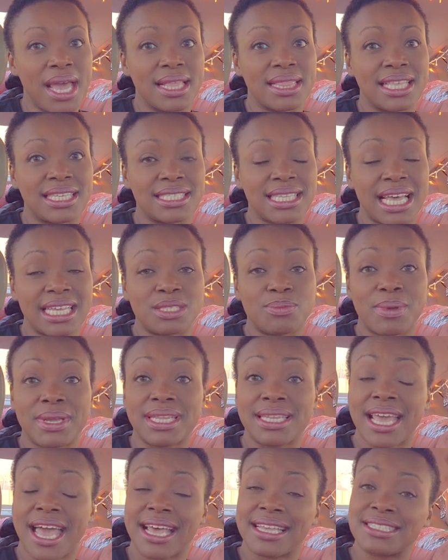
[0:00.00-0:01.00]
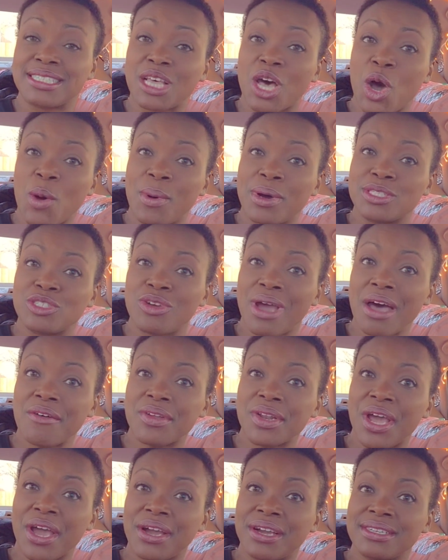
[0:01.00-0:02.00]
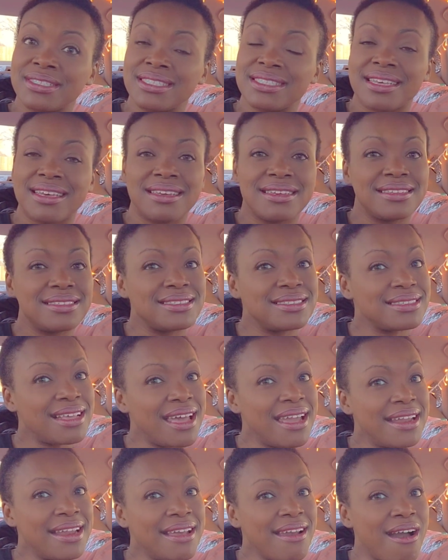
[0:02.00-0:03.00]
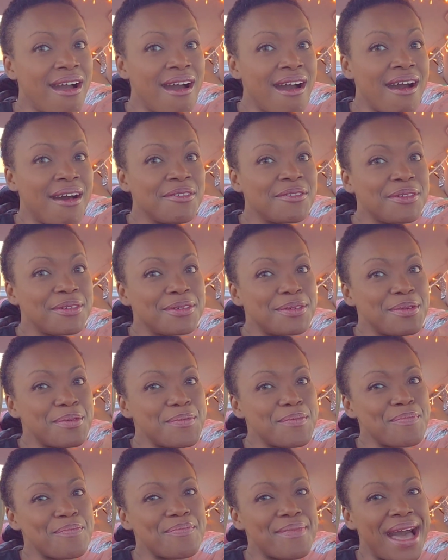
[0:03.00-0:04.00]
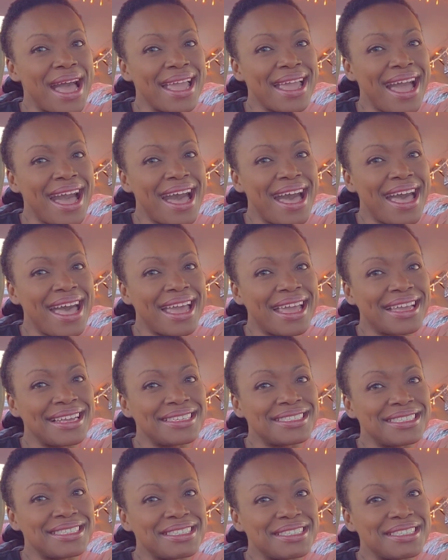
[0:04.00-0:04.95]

This has been Dance the Hobo Travel Nurse, signing off. Bye, guys.